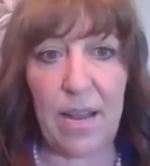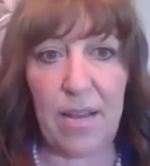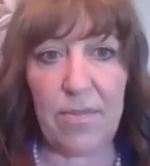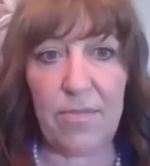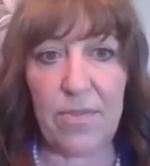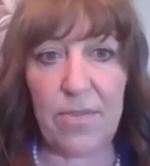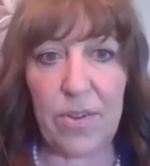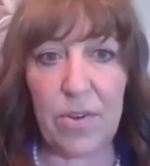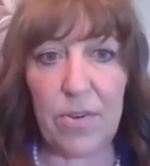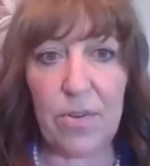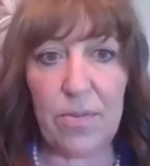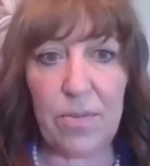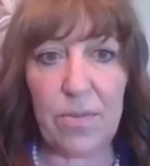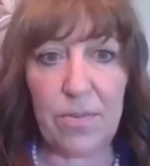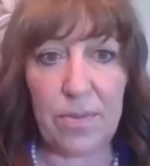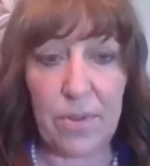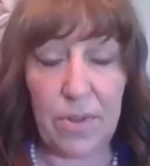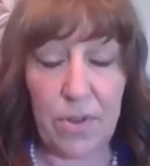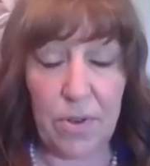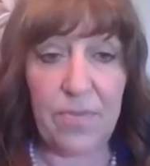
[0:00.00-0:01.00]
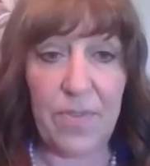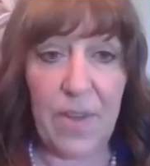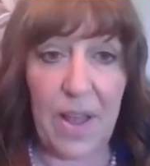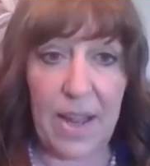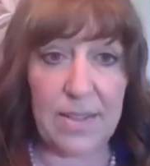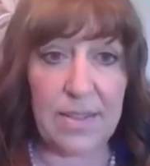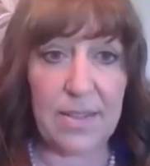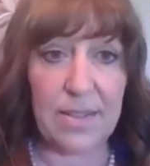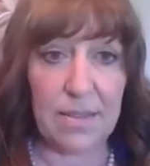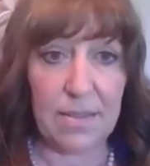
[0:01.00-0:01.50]
of your
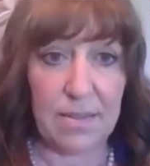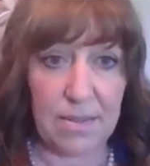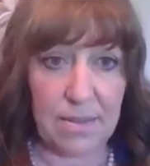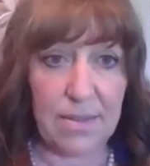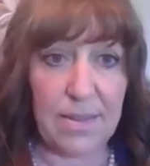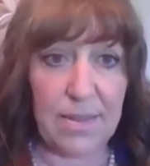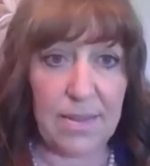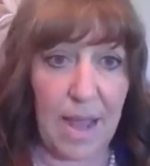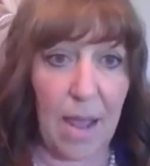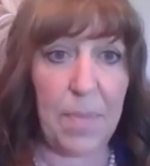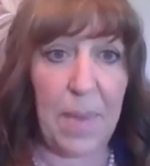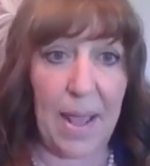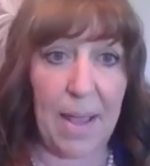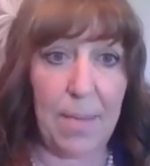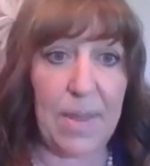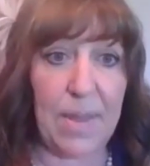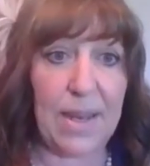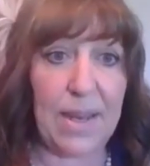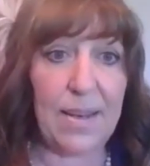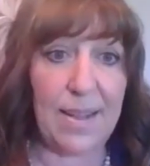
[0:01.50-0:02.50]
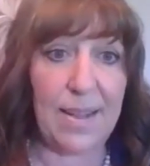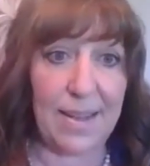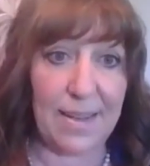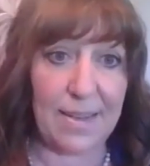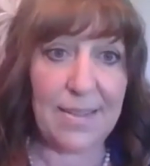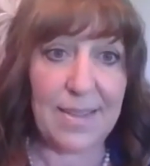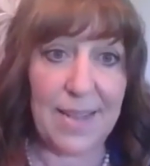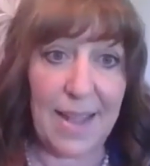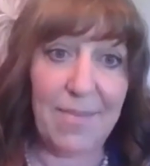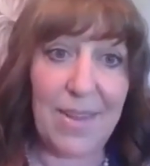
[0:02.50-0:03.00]
funds down payment
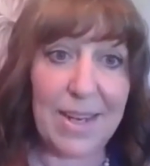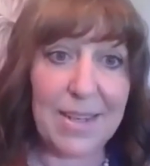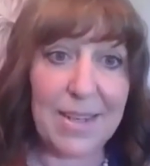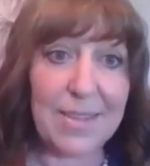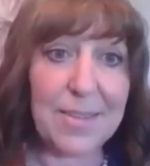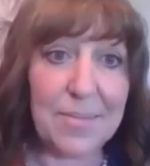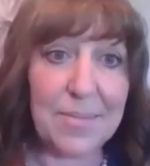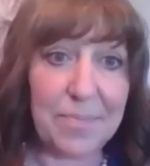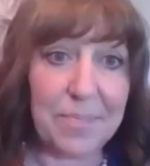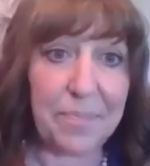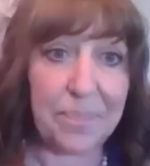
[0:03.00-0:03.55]
in savings.